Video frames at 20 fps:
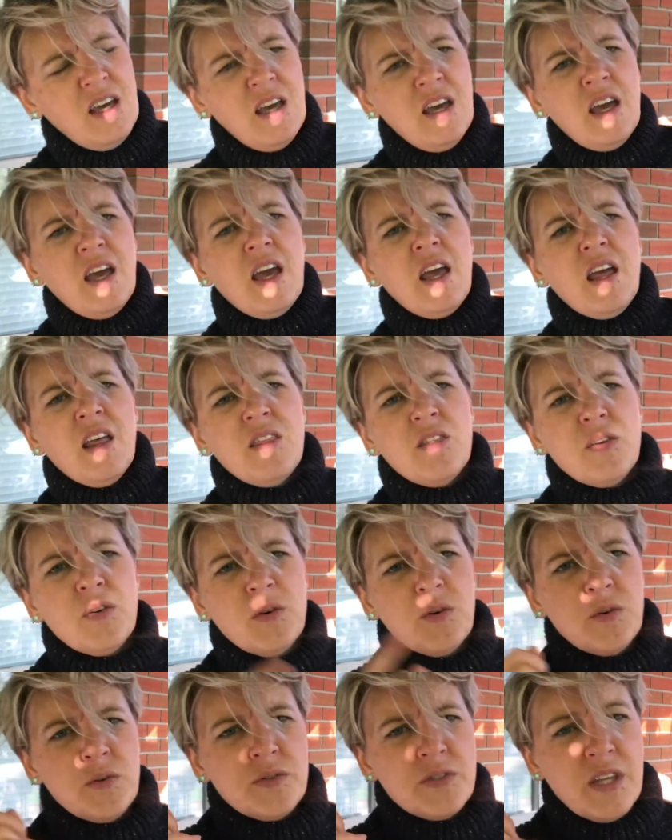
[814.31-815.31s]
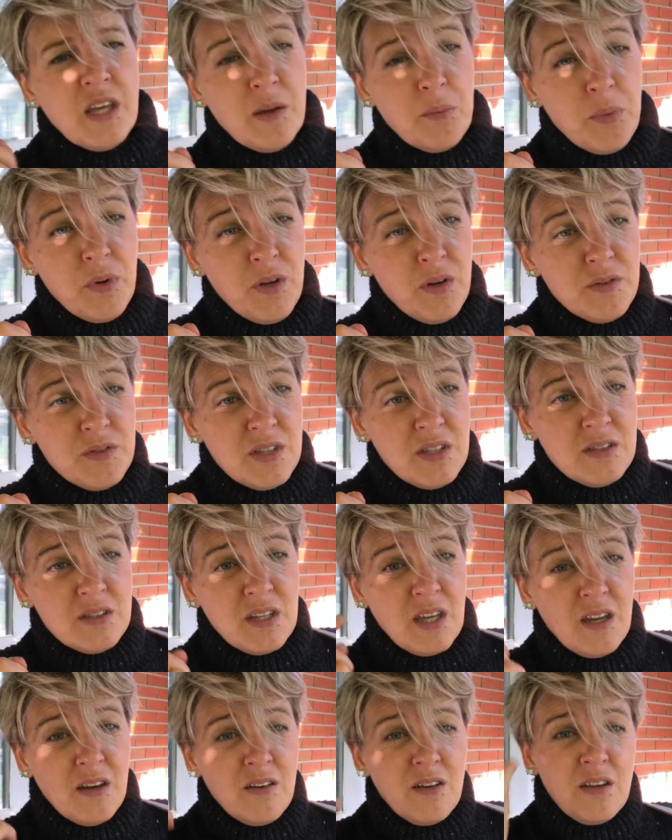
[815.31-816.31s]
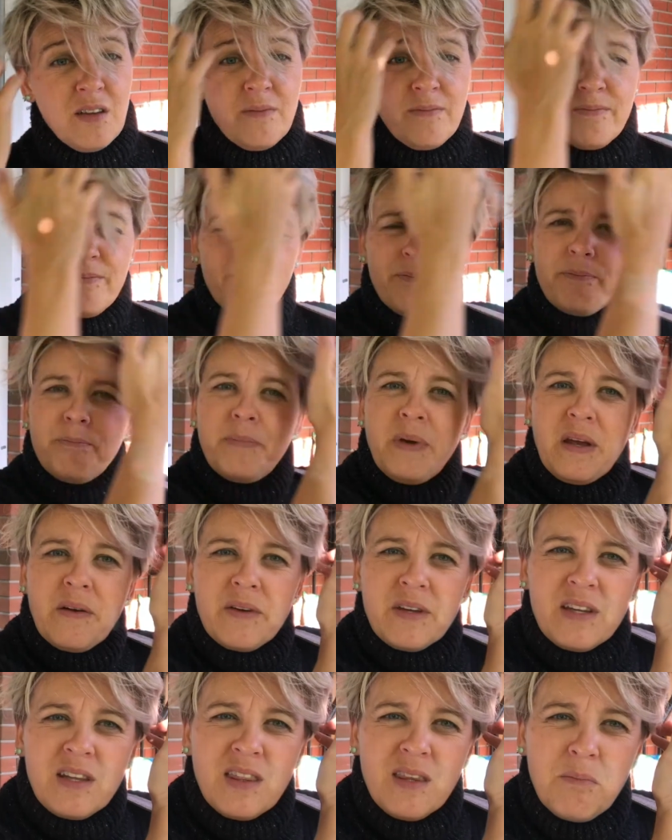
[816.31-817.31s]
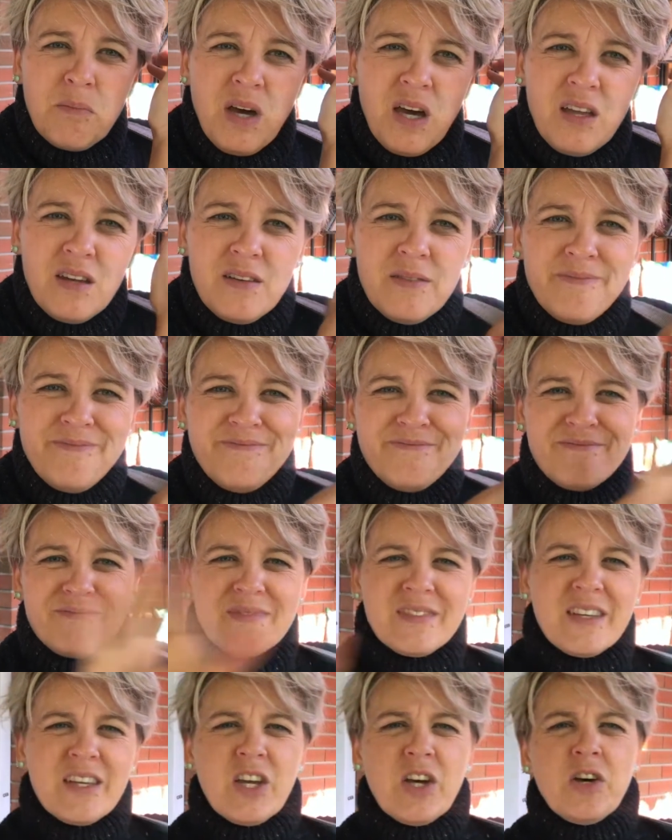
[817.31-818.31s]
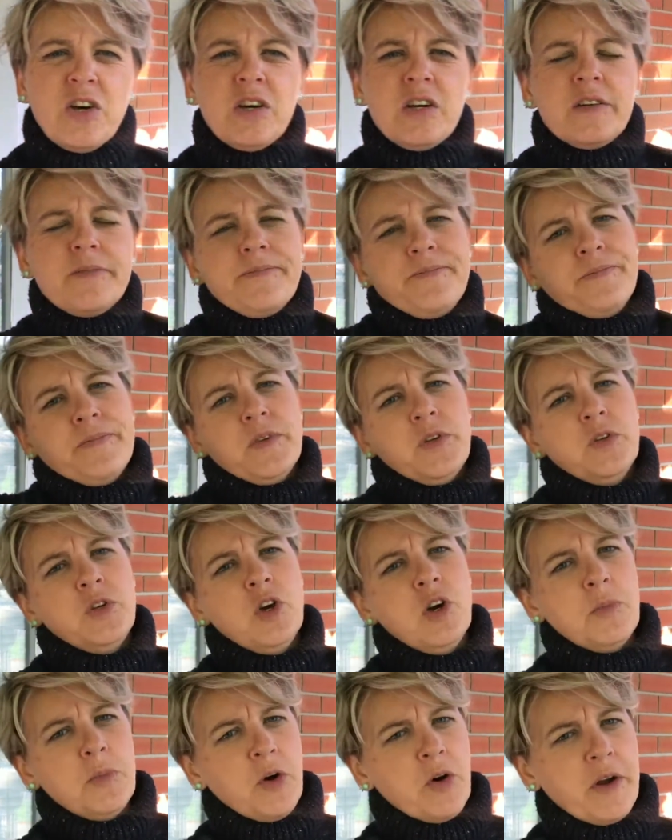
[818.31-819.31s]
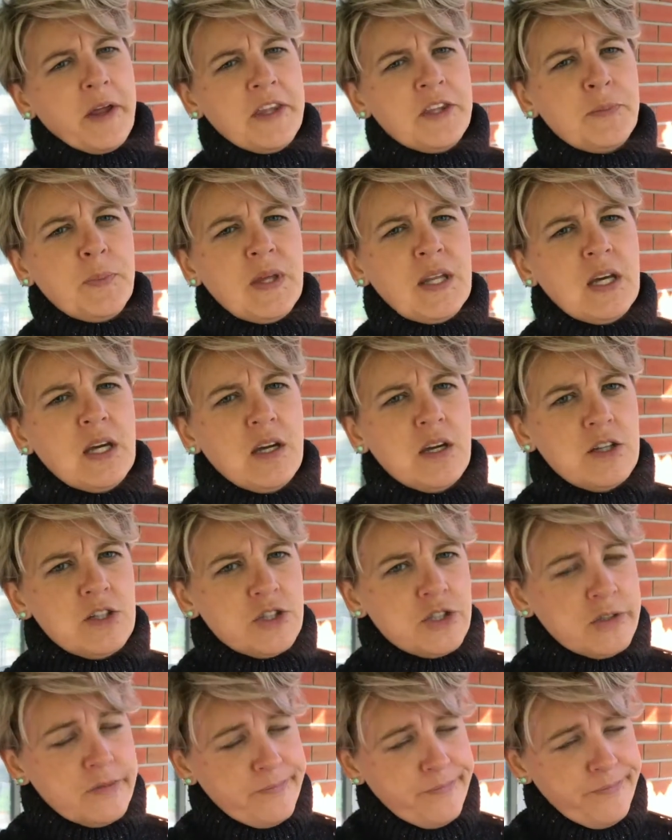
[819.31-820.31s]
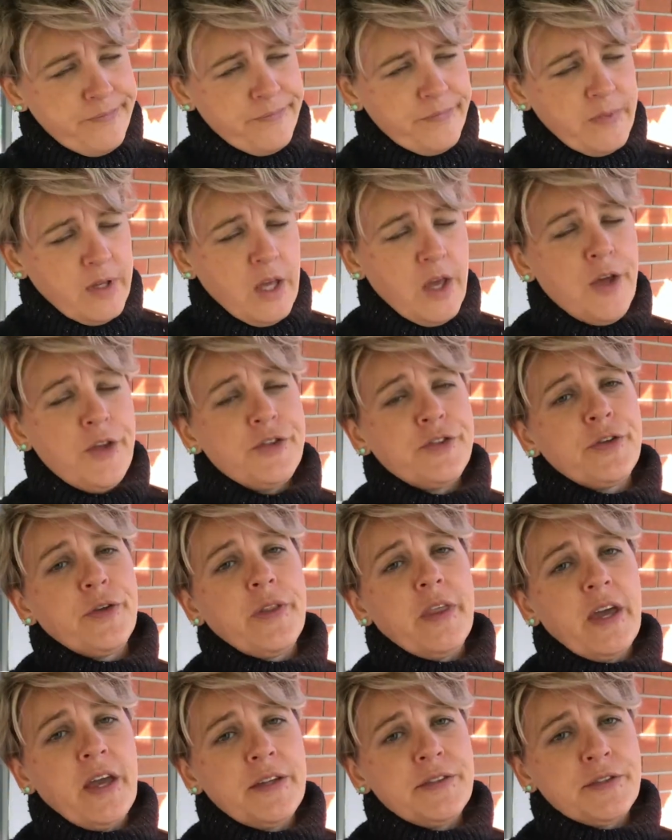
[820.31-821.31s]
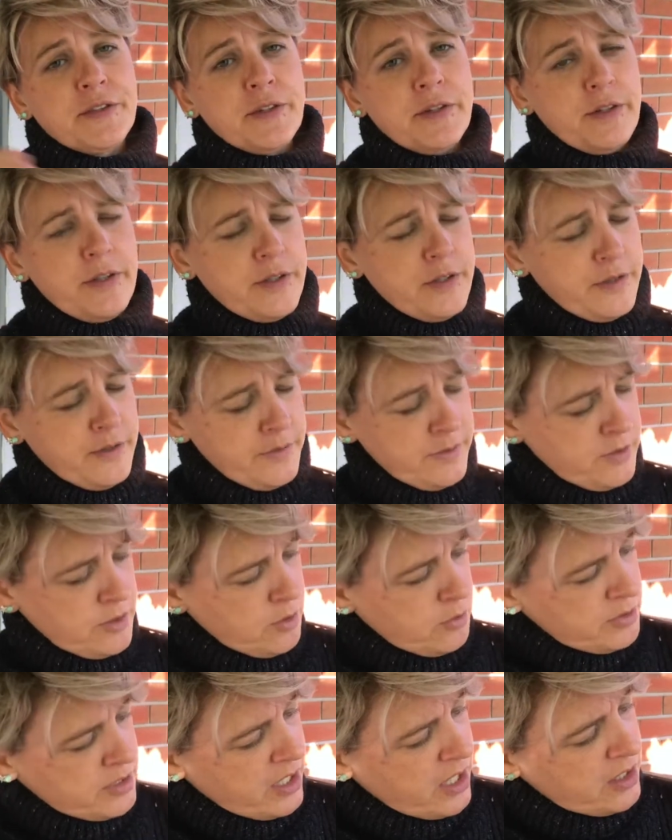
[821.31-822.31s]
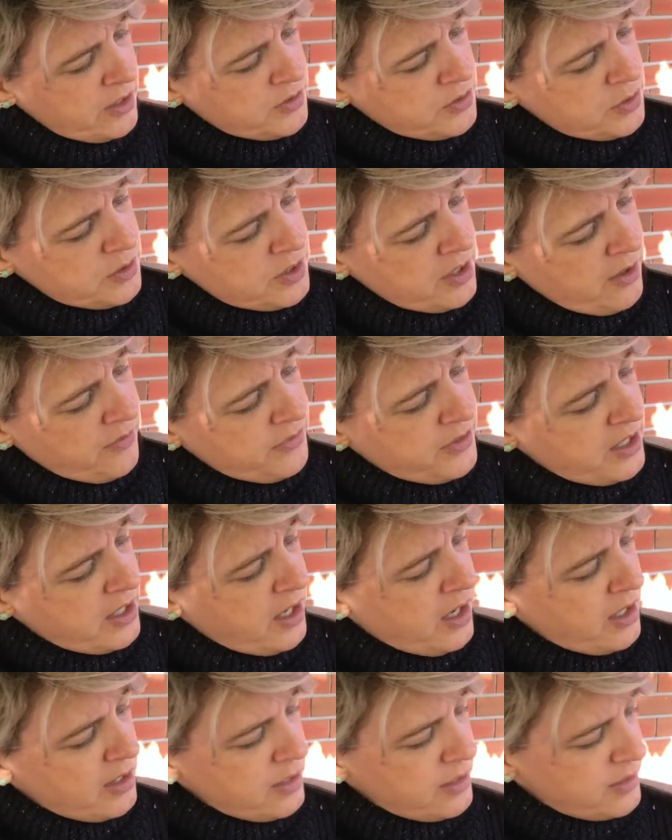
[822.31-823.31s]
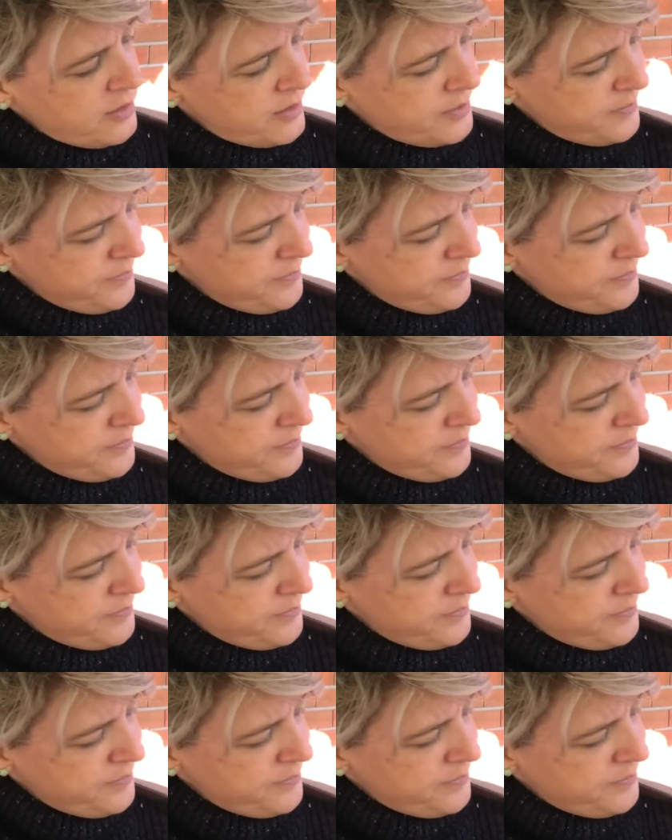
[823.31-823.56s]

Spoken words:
And those embryos he's carrying, buried in the mud. Gone. No more espionage. So that's good. No dinosaurs off the island.